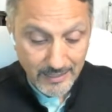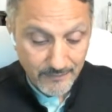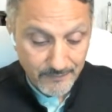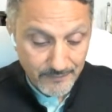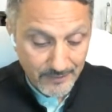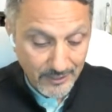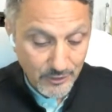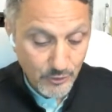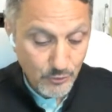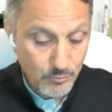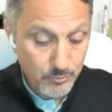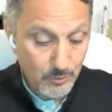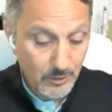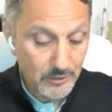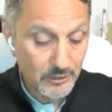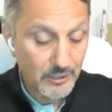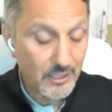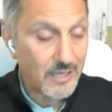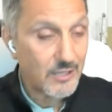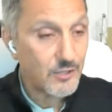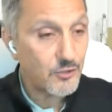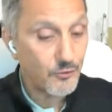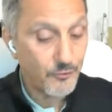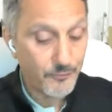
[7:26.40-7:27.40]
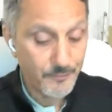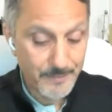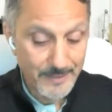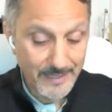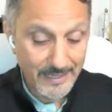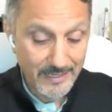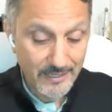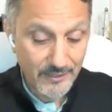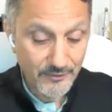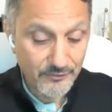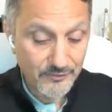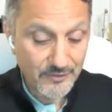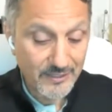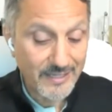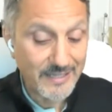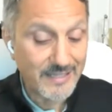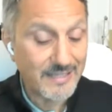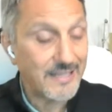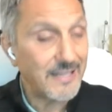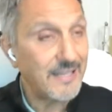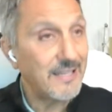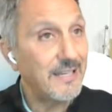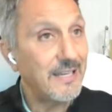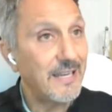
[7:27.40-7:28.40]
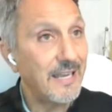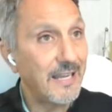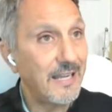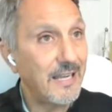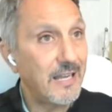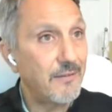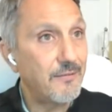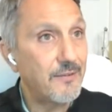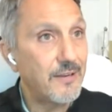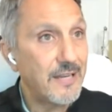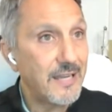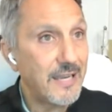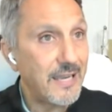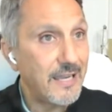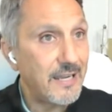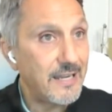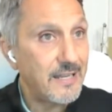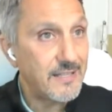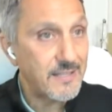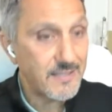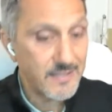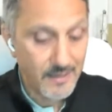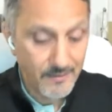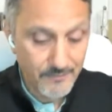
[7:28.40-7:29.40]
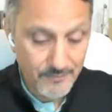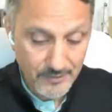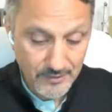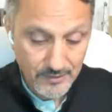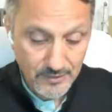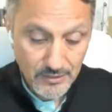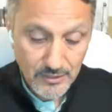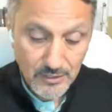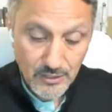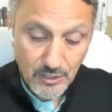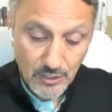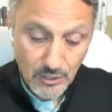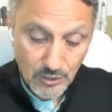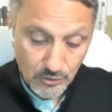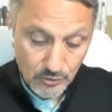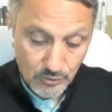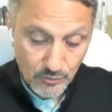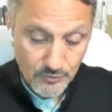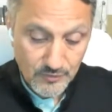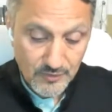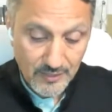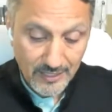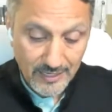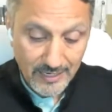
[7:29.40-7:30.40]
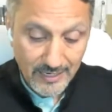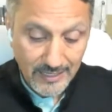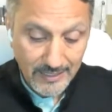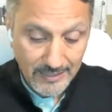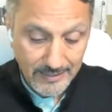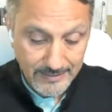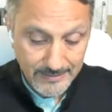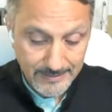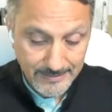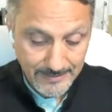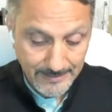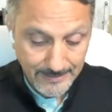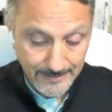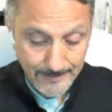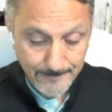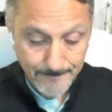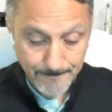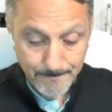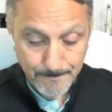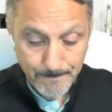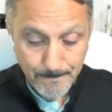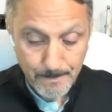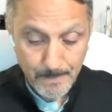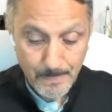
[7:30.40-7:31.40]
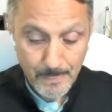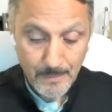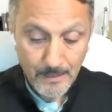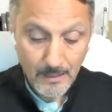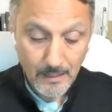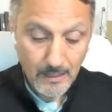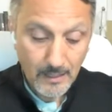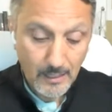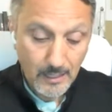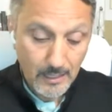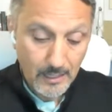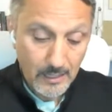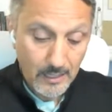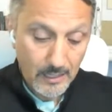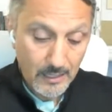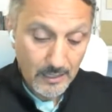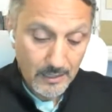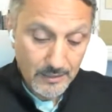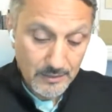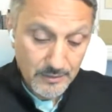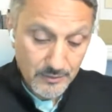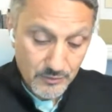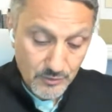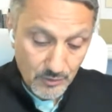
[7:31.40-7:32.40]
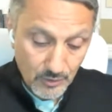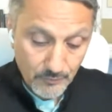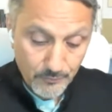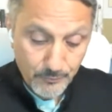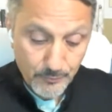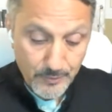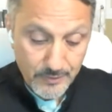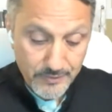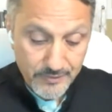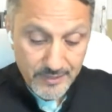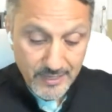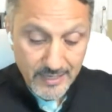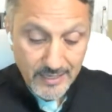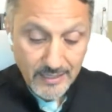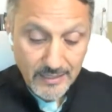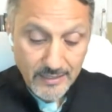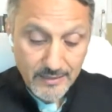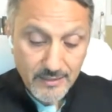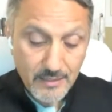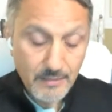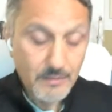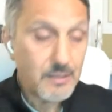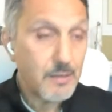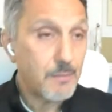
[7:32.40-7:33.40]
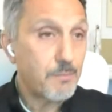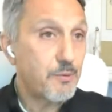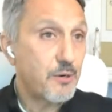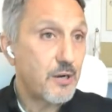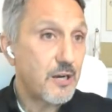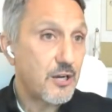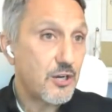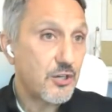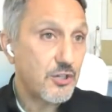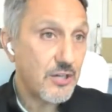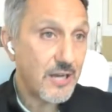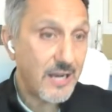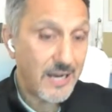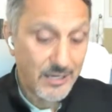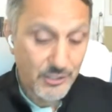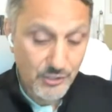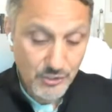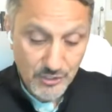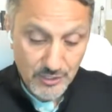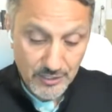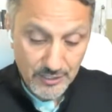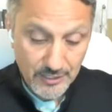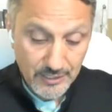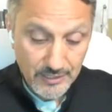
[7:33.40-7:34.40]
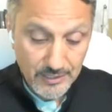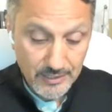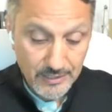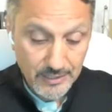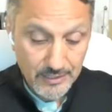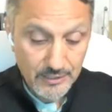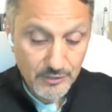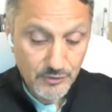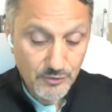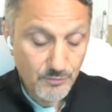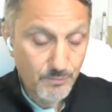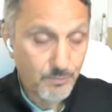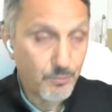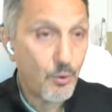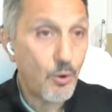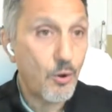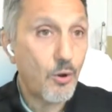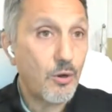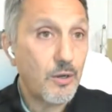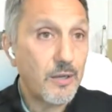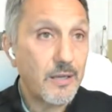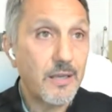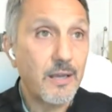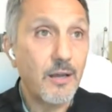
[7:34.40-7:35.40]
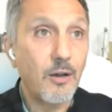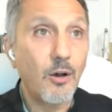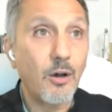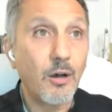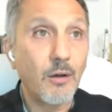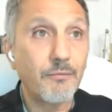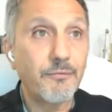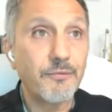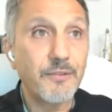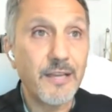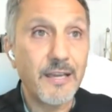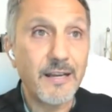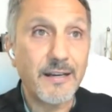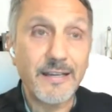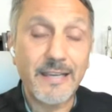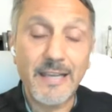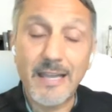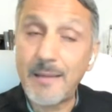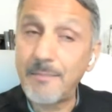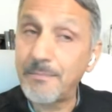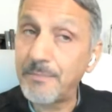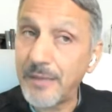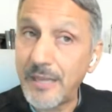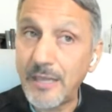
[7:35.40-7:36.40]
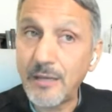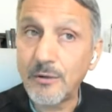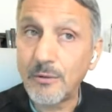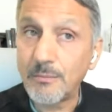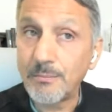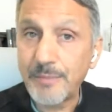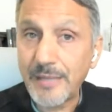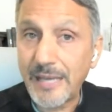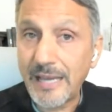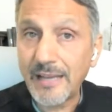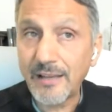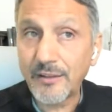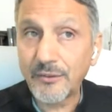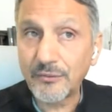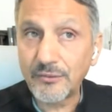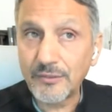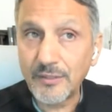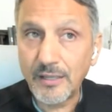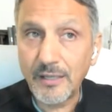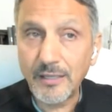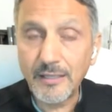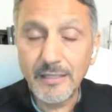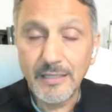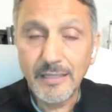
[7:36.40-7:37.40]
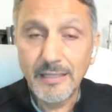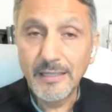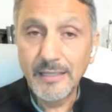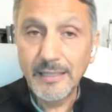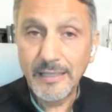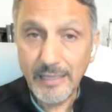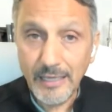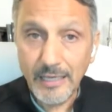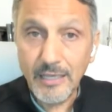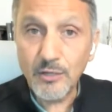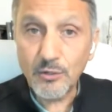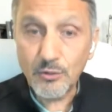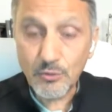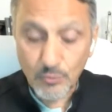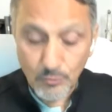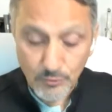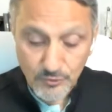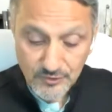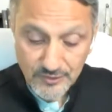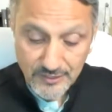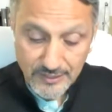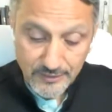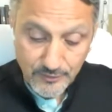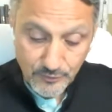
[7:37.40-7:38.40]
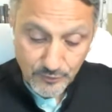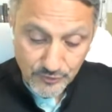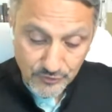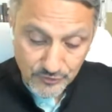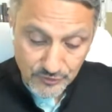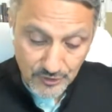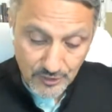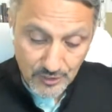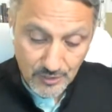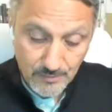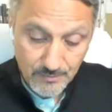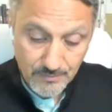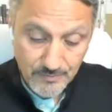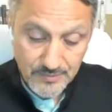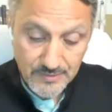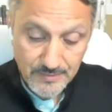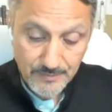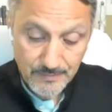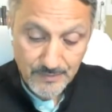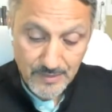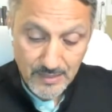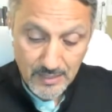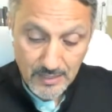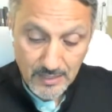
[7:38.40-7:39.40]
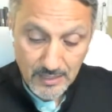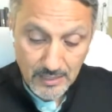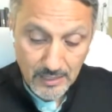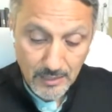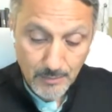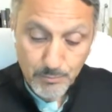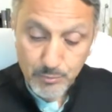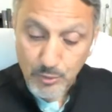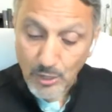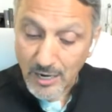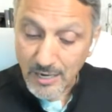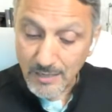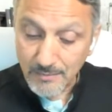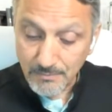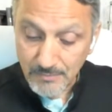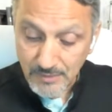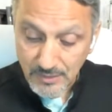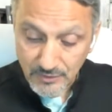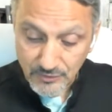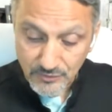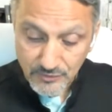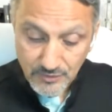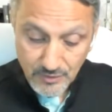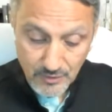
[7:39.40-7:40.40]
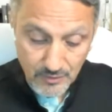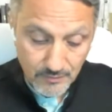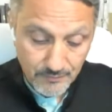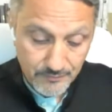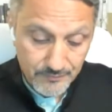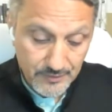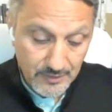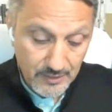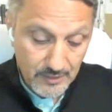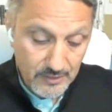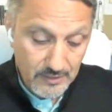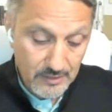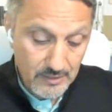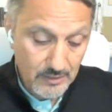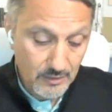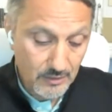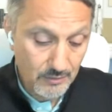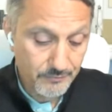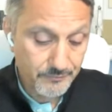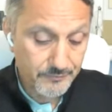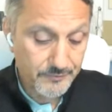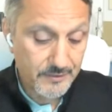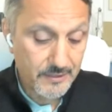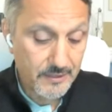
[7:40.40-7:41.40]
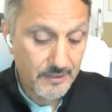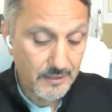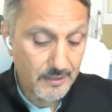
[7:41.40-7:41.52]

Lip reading: and eventual loss of Palestine in 1187 to Salah ad-Din. So if we think that the British actually spoke of their campaign on Palestine in Crusaders' terms, Prime Minister of the